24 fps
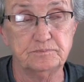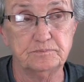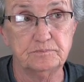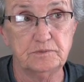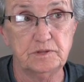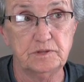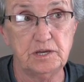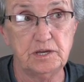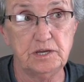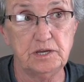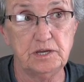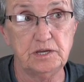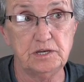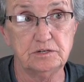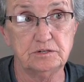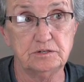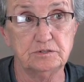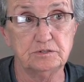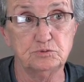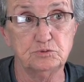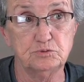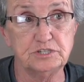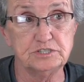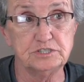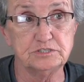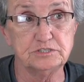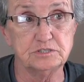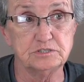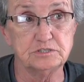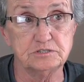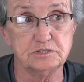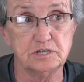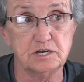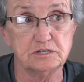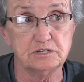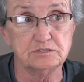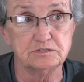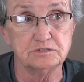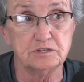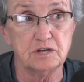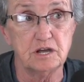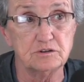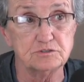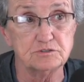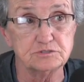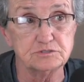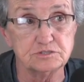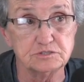and
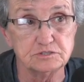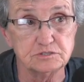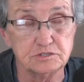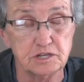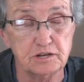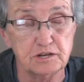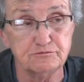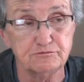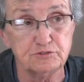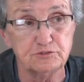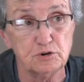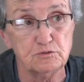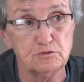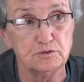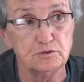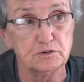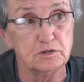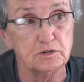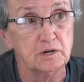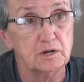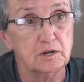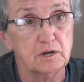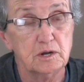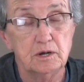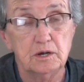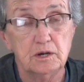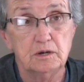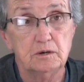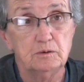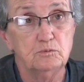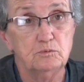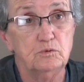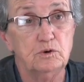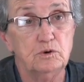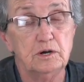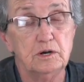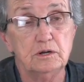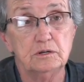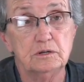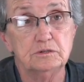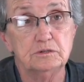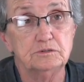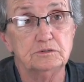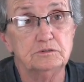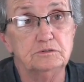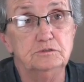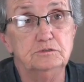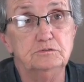$26,000 is left over. Well,
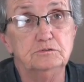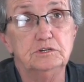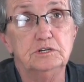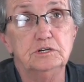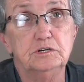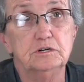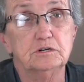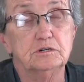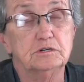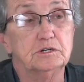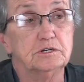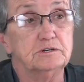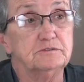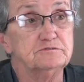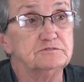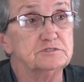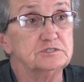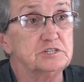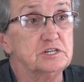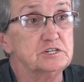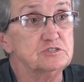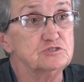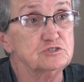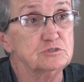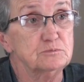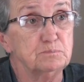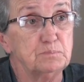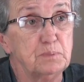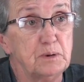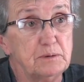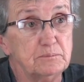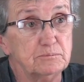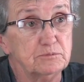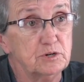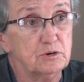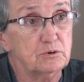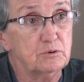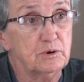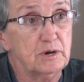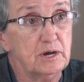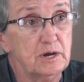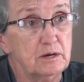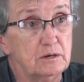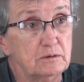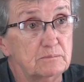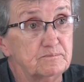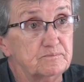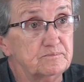you get a lift station pump go
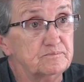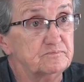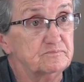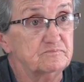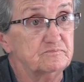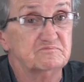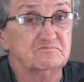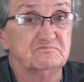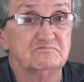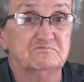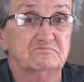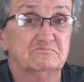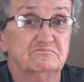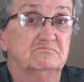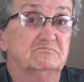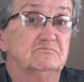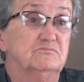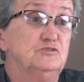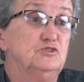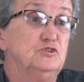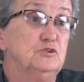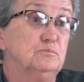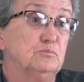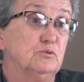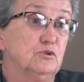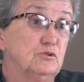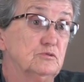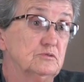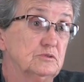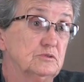out, you're broke.